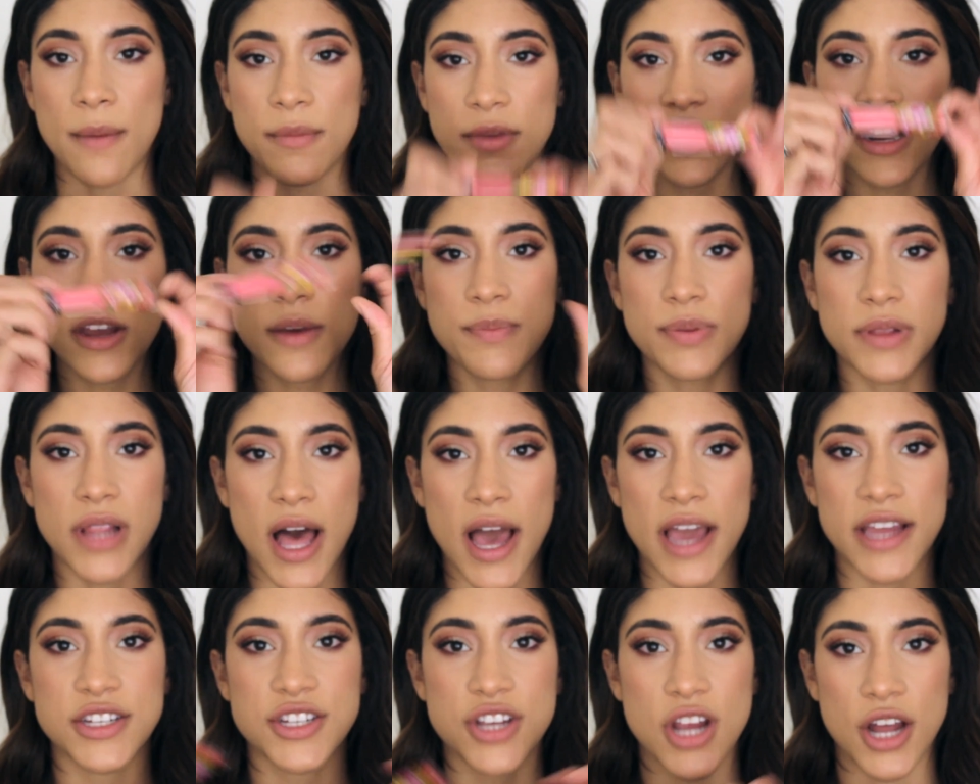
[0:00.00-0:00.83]
I'm gonna
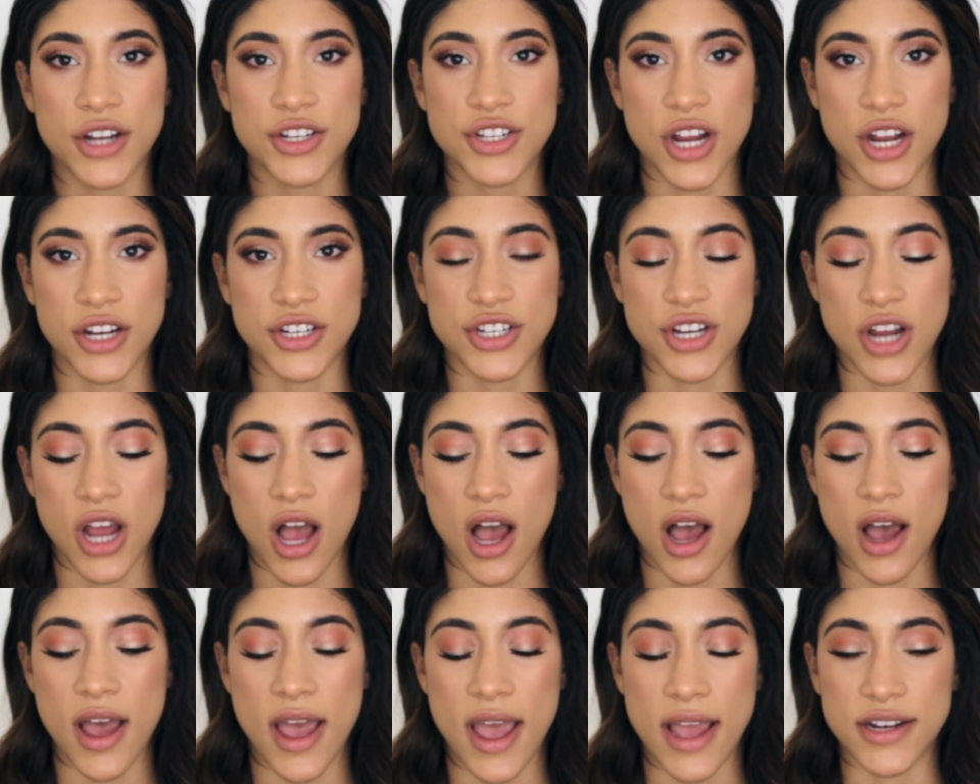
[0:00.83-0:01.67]
apply Cha Cha
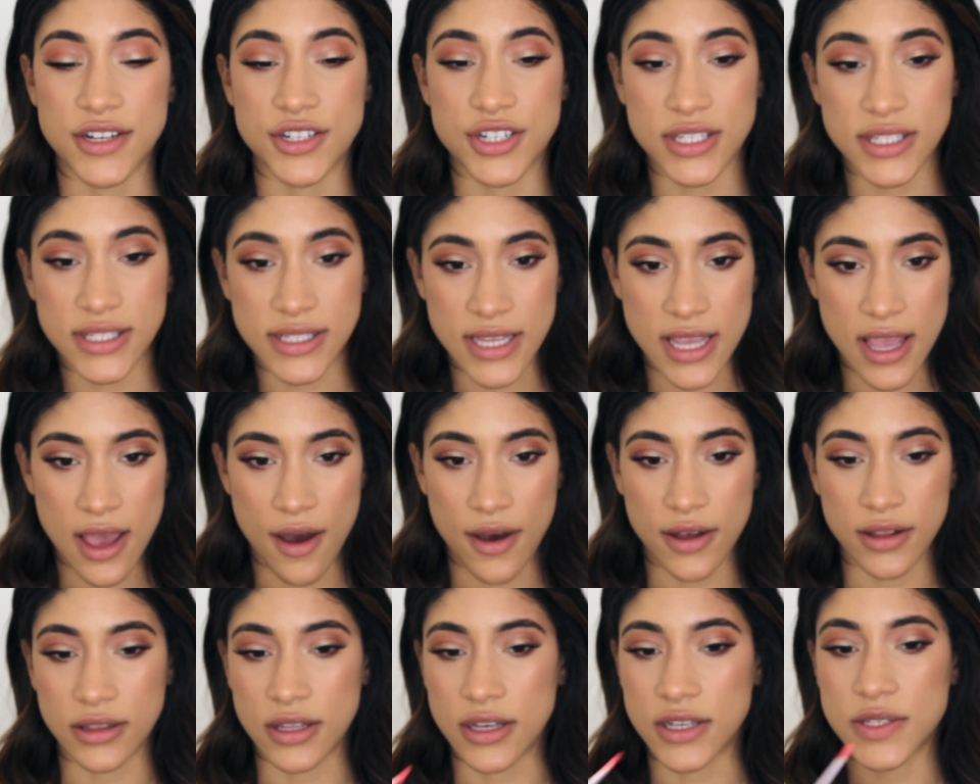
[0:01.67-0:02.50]
Cha and just see
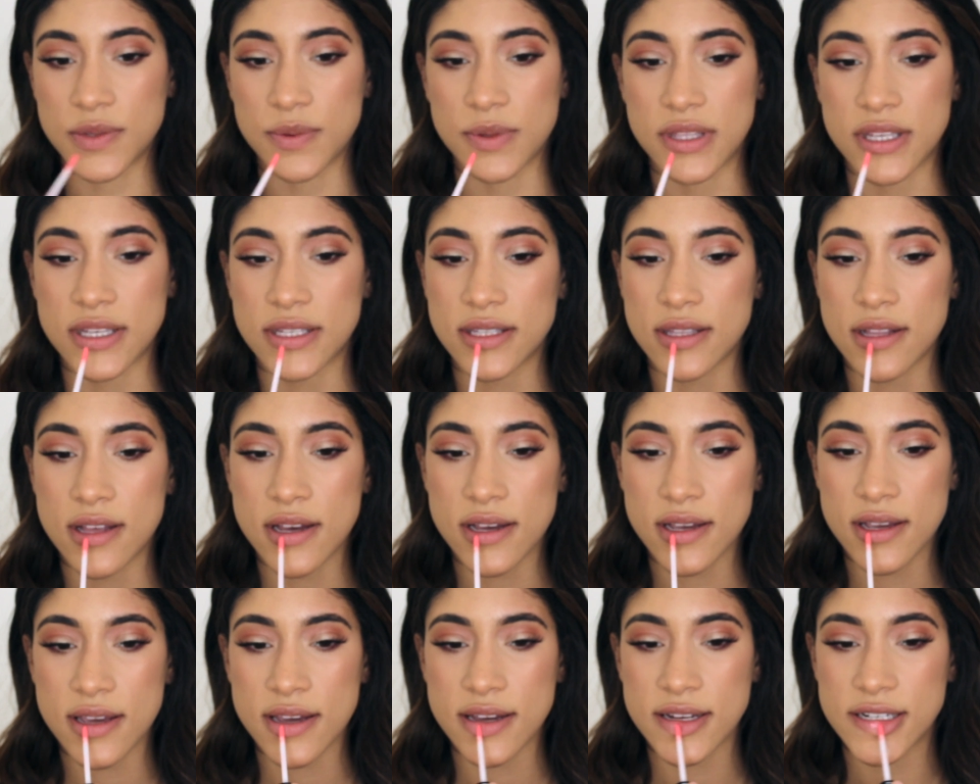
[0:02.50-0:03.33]
how it looks with this
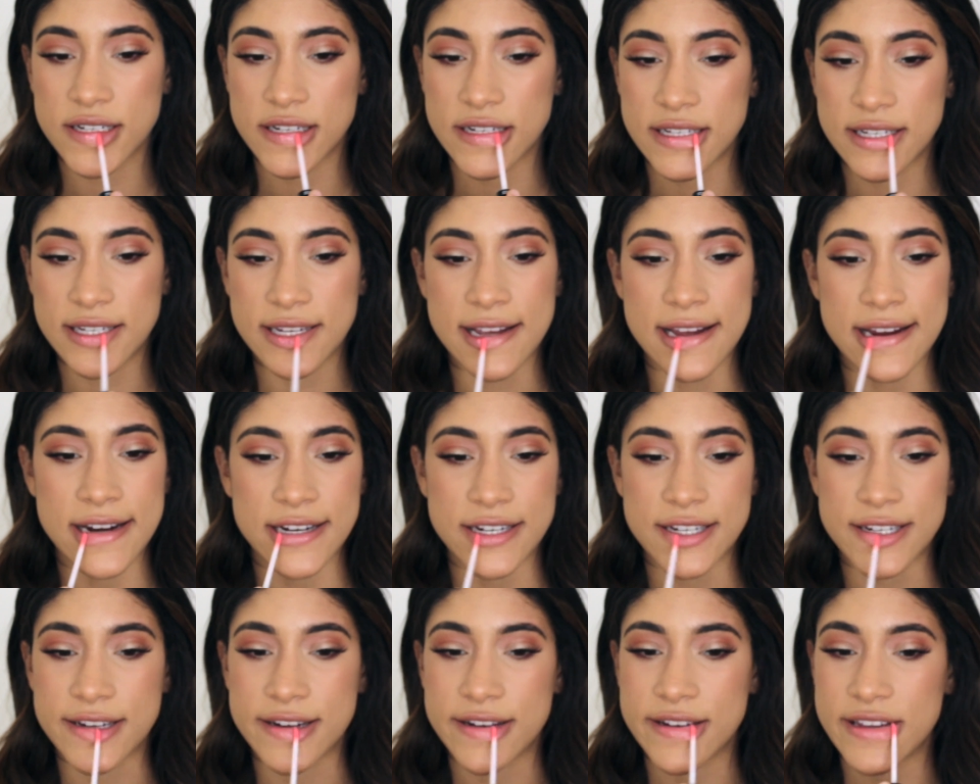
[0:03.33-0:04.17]
look, just to kind
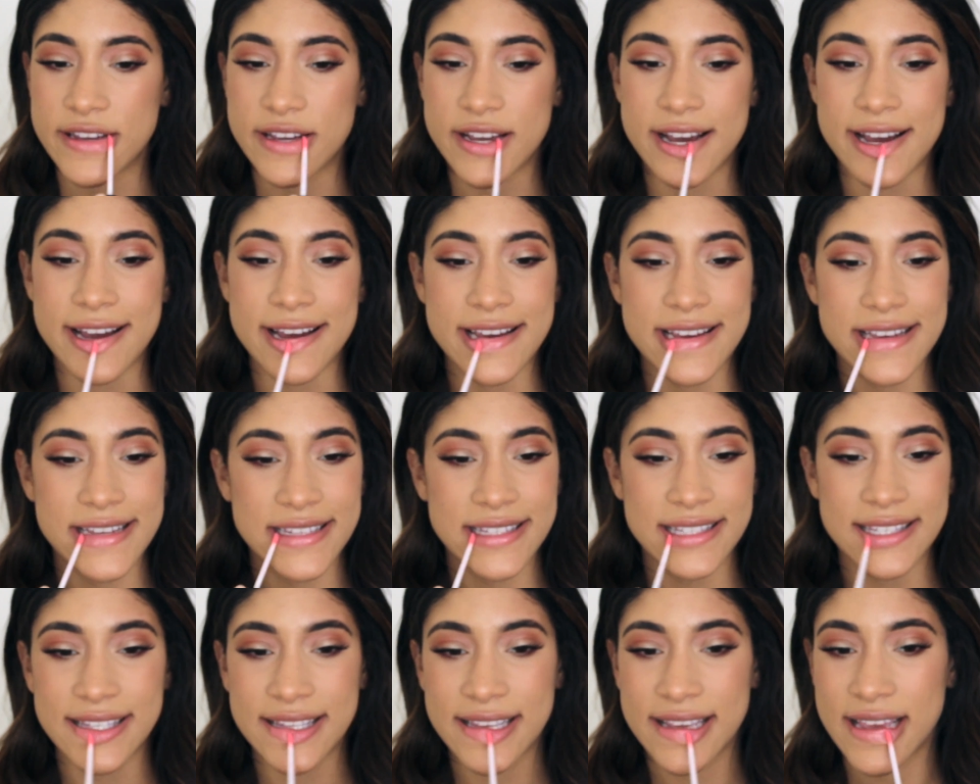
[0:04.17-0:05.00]
of show you
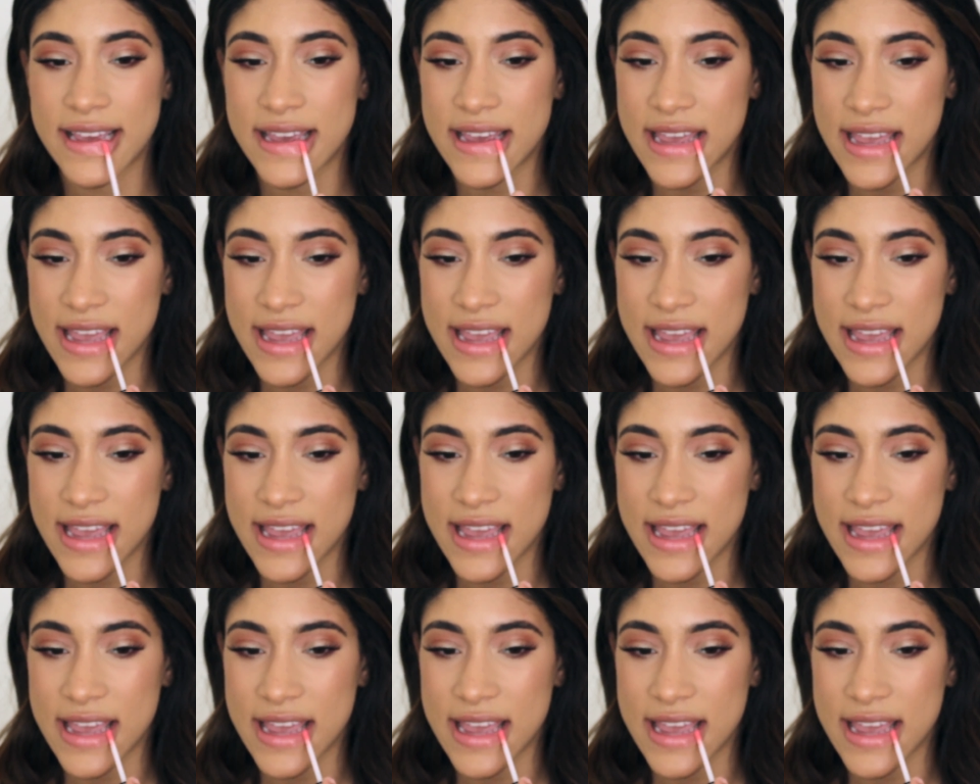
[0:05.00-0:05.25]
guys.